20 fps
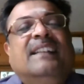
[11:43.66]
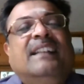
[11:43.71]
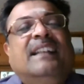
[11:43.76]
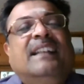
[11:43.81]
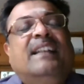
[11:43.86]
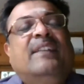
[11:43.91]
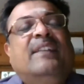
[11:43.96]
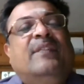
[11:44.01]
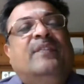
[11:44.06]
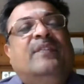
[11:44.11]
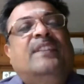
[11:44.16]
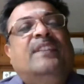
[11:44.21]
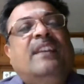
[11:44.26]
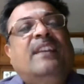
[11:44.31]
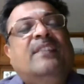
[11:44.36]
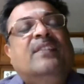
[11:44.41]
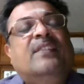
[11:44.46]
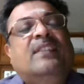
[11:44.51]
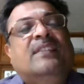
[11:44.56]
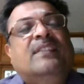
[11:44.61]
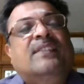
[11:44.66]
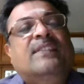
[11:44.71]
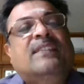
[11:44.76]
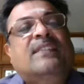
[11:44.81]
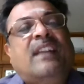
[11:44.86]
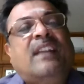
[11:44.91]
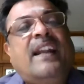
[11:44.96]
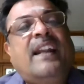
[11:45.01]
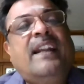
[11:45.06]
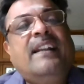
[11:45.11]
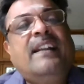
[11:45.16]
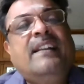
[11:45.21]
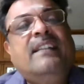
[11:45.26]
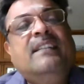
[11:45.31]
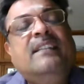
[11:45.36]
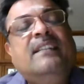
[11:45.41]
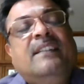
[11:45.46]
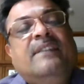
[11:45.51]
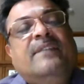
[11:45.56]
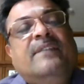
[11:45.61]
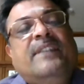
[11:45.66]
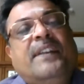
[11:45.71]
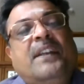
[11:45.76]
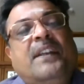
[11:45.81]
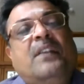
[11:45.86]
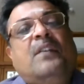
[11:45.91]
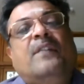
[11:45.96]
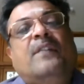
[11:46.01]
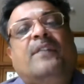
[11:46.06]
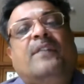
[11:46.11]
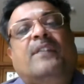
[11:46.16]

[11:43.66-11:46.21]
If these stand in the way of